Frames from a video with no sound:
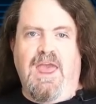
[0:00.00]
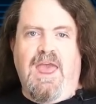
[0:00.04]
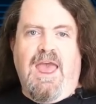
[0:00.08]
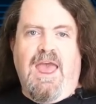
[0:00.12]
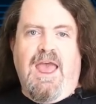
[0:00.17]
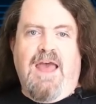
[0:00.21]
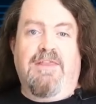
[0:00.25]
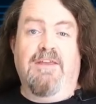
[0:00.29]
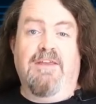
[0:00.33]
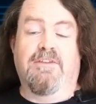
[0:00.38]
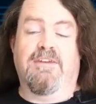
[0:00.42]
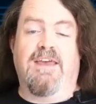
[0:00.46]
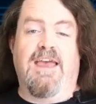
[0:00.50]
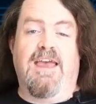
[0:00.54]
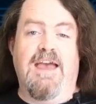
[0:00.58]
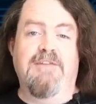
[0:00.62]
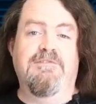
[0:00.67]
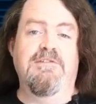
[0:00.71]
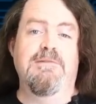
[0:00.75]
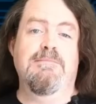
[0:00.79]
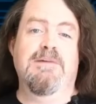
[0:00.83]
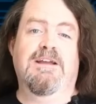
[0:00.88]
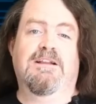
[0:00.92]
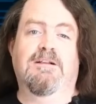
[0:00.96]
There's a
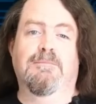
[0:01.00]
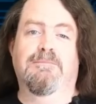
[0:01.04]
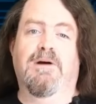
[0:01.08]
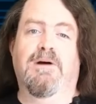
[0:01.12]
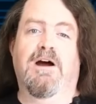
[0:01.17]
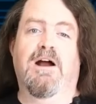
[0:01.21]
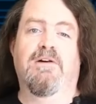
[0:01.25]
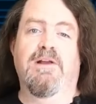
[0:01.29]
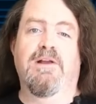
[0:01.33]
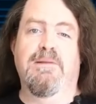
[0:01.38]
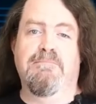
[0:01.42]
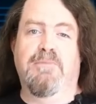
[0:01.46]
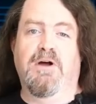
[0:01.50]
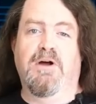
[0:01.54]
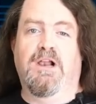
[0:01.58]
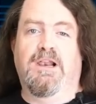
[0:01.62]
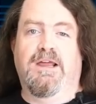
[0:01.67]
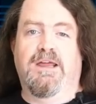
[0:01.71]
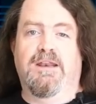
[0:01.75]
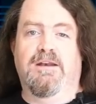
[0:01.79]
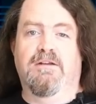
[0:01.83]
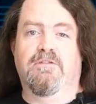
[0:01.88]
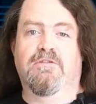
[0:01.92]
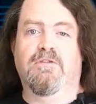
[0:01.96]
heavy metal bar in
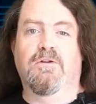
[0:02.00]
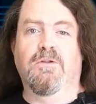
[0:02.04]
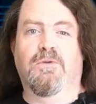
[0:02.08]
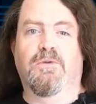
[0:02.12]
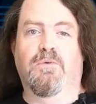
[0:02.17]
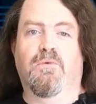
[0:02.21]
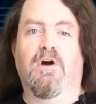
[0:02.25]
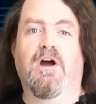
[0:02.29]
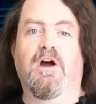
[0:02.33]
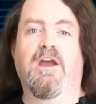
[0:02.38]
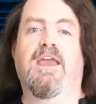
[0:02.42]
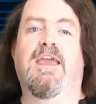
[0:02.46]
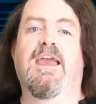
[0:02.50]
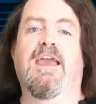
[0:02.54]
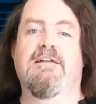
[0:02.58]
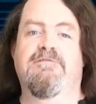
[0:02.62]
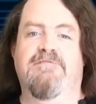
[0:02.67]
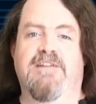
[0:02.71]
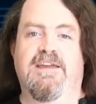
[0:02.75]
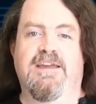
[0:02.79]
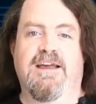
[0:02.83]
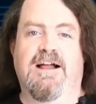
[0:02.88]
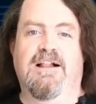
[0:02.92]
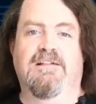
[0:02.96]
Berlin. It's called the Rock
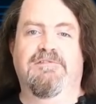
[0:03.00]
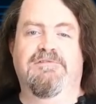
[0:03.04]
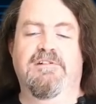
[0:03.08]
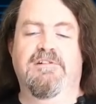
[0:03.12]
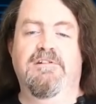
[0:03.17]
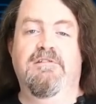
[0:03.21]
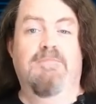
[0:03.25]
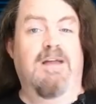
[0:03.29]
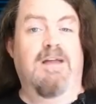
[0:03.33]
Café Halford.